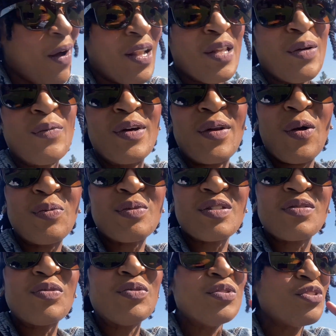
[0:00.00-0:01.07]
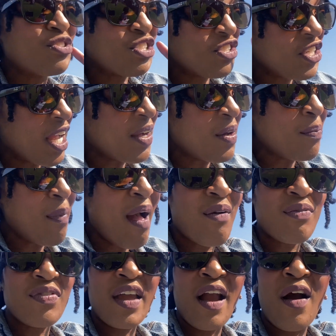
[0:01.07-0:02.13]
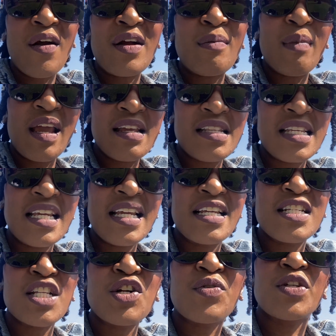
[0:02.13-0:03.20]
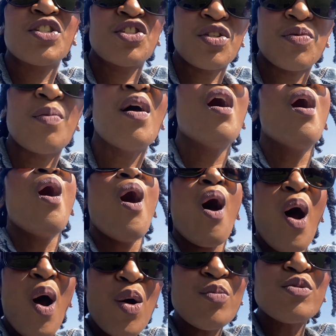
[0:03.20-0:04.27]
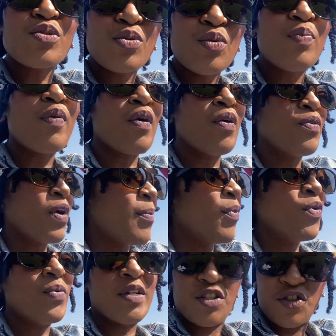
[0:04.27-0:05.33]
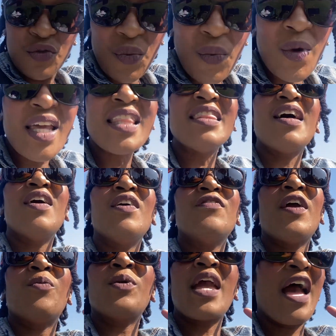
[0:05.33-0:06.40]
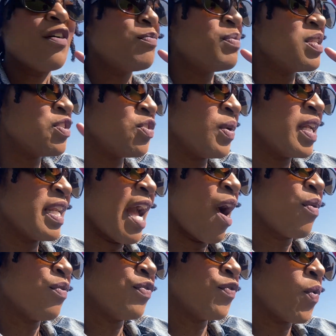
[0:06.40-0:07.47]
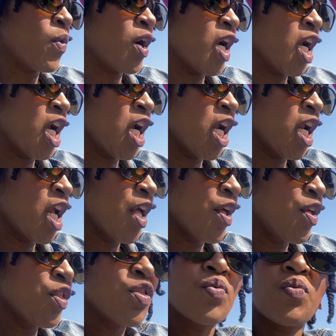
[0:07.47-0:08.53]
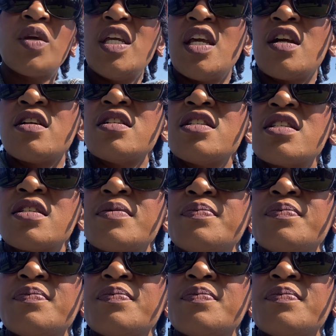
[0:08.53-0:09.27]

All in One Homeschool. You should check them out. They are amazing. It is a Christian homeschool program, which we love and we have been doing now for three years.